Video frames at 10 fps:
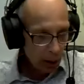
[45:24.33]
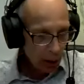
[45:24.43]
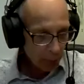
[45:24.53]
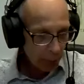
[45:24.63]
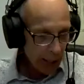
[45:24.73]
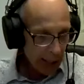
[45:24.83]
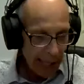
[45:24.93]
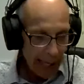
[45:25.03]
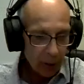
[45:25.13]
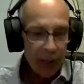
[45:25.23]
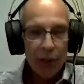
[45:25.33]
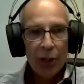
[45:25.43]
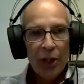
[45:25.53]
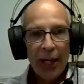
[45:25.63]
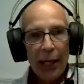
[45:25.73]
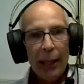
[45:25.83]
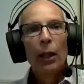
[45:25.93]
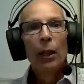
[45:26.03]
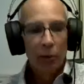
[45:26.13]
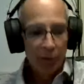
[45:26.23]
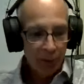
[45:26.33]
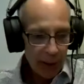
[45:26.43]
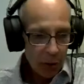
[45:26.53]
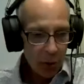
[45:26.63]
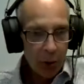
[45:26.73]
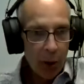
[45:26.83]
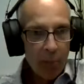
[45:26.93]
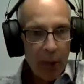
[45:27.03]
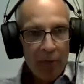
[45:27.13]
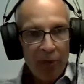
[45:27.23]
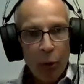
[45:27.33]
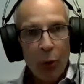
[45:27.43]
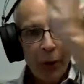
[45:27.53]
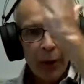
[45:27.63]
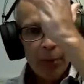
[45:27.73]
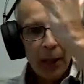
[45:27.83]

The brachialis is a flexor of my forearm.